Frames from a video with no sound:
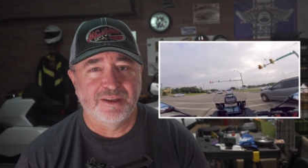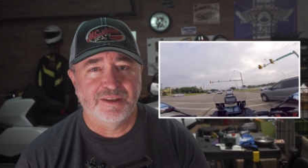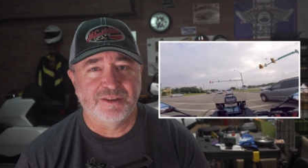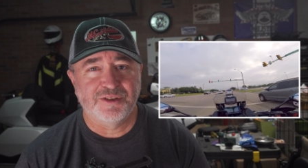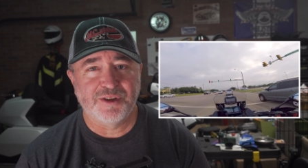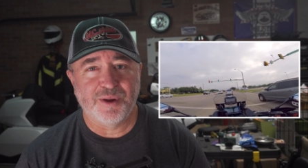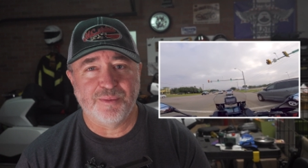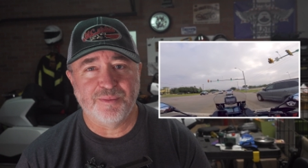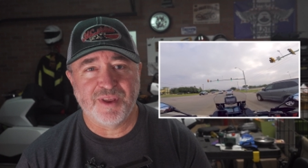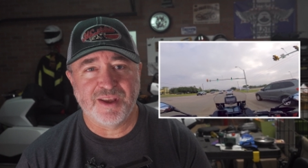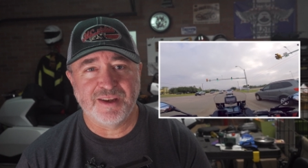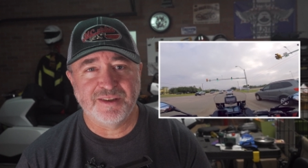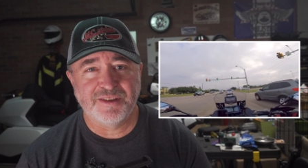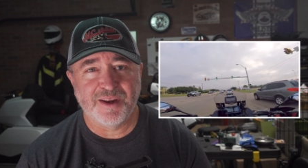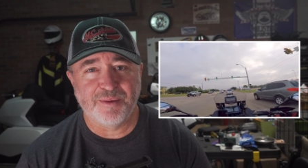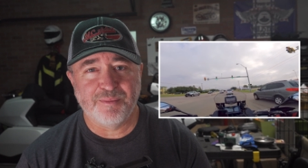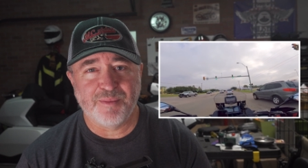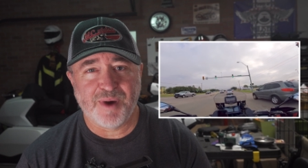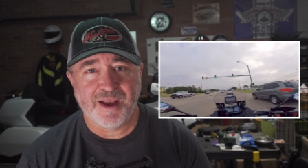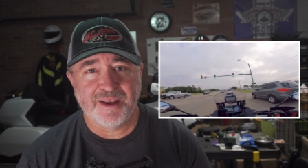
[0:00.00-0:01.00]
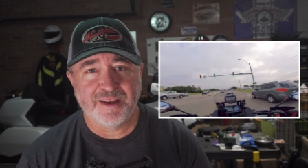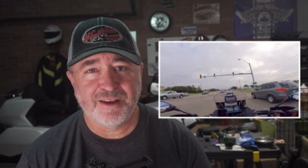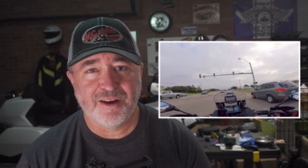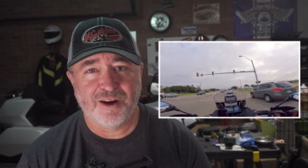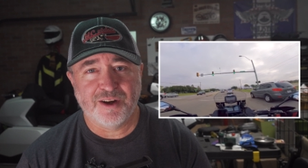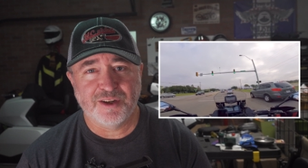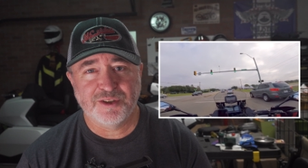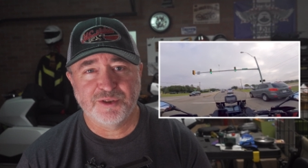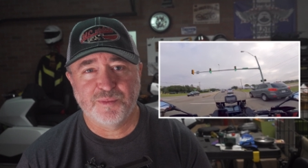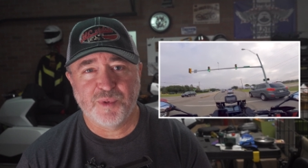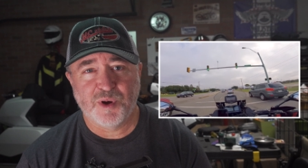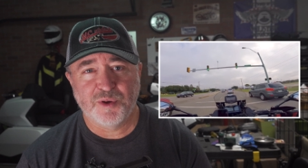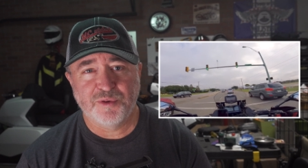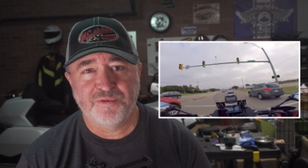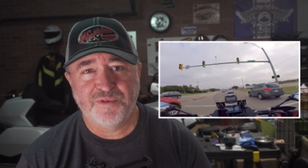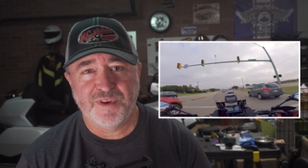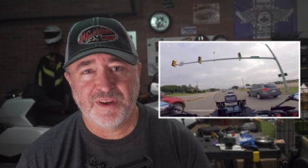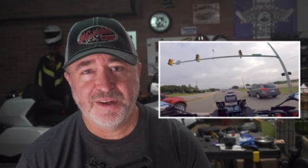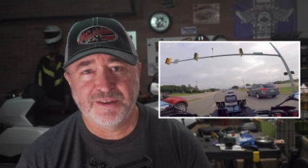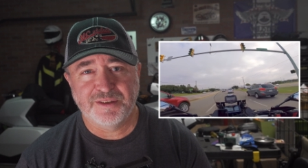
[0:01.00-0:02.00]
Some things that might cause both
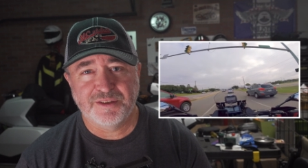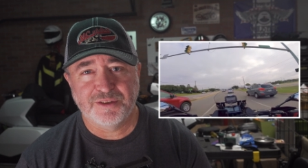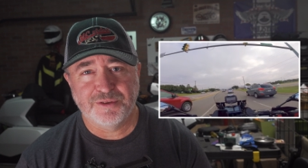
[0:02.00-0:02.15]
feet